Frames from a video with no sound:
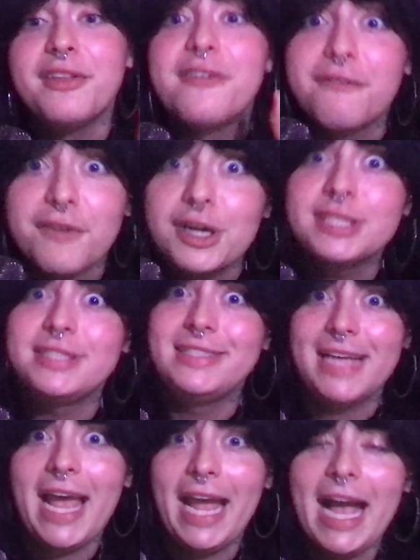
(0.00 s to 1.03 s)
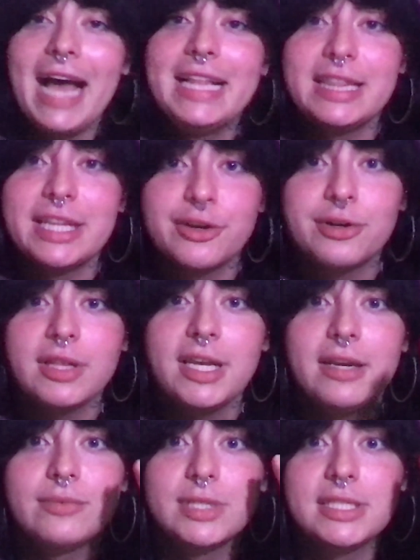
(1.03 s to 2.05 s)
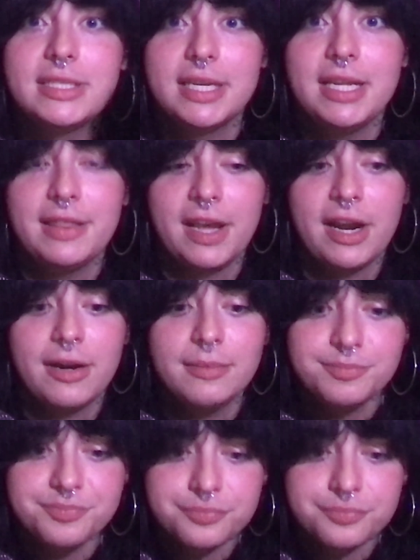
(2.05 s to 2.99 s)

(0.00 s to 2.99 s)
the first day, I literally was sitting there